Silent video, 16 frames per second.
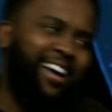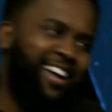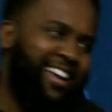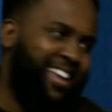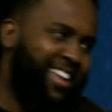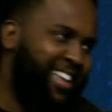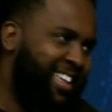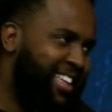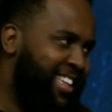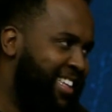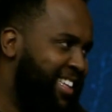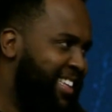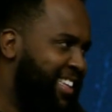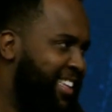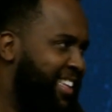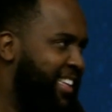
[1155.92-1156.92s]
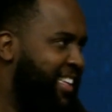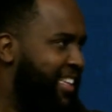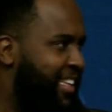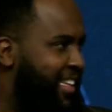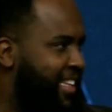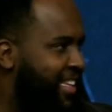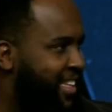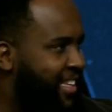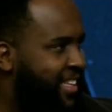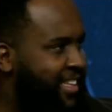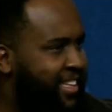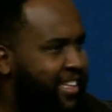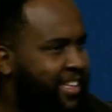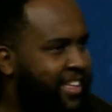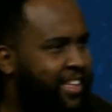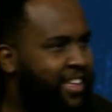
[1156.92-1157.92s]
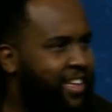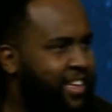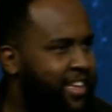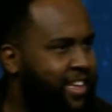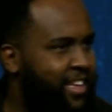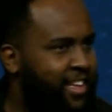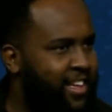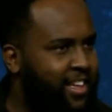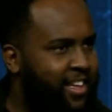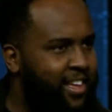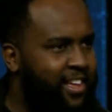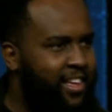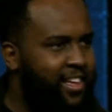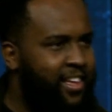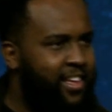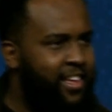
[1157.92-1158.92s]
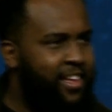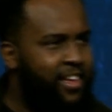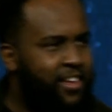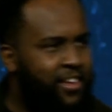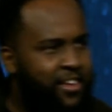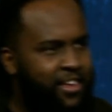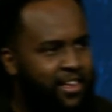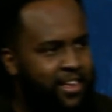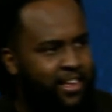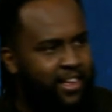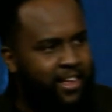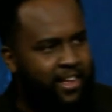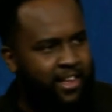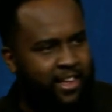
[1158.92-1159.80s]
No one is speaking in this clip.